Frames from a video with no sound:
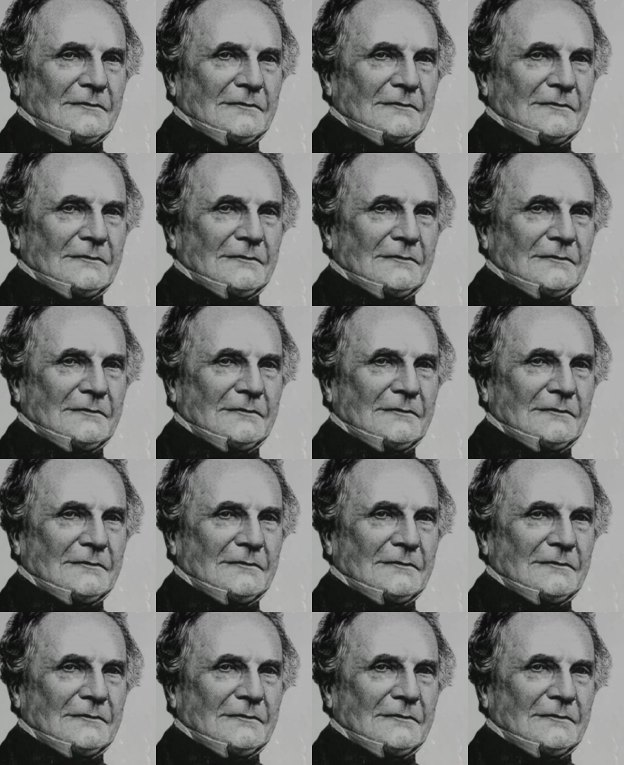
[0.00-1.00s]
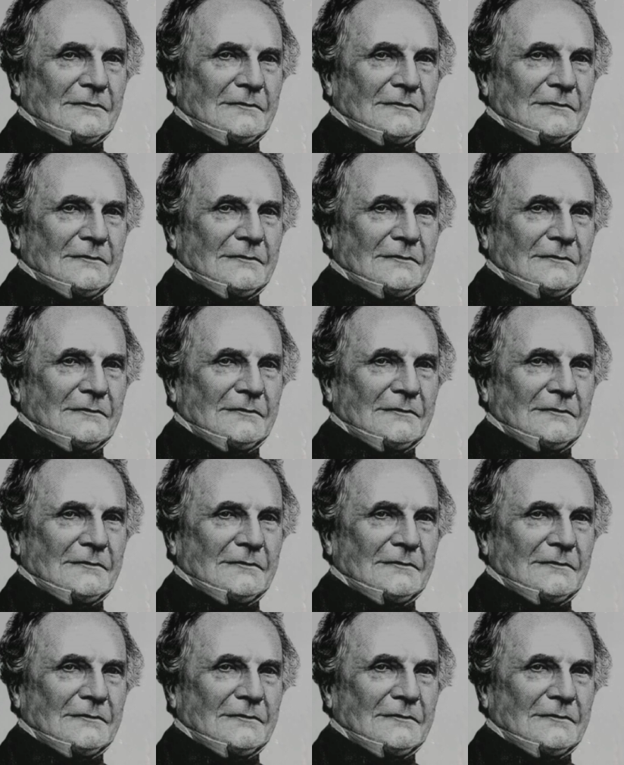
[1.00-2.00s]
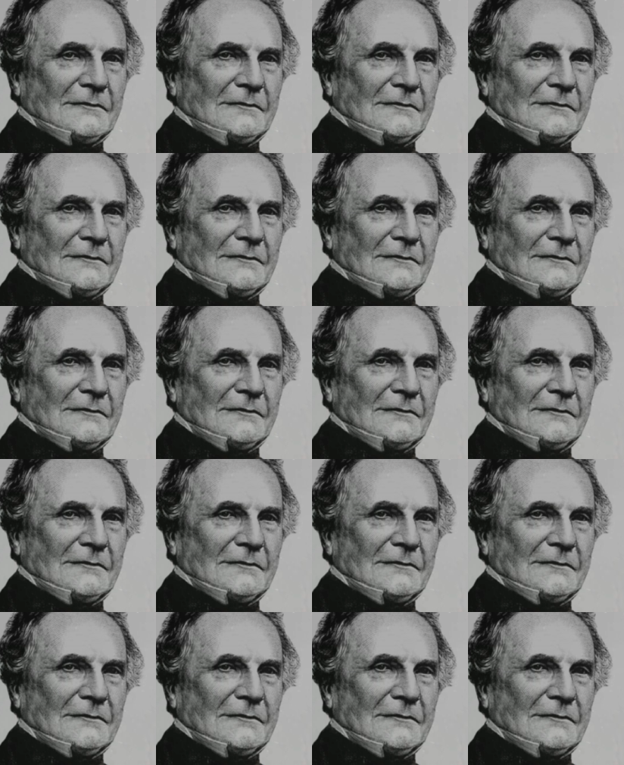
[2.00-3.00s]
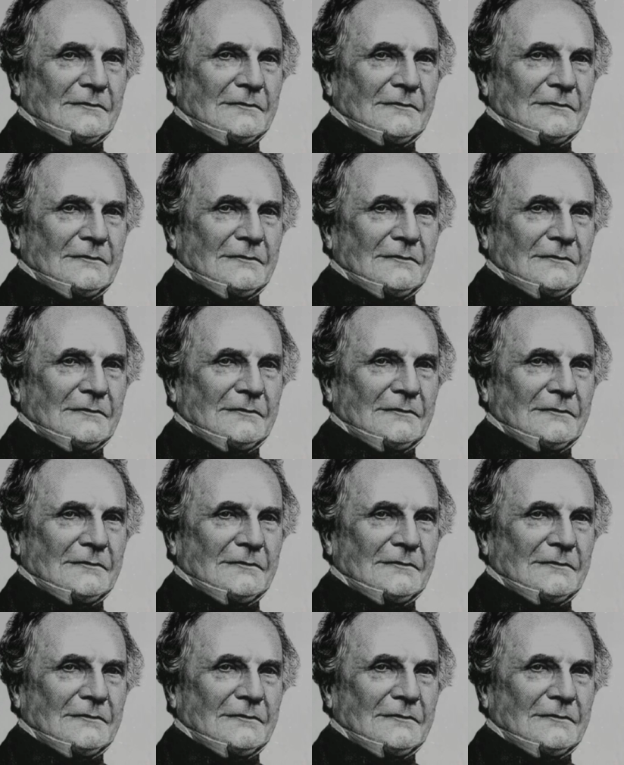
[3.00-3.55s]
[no speech]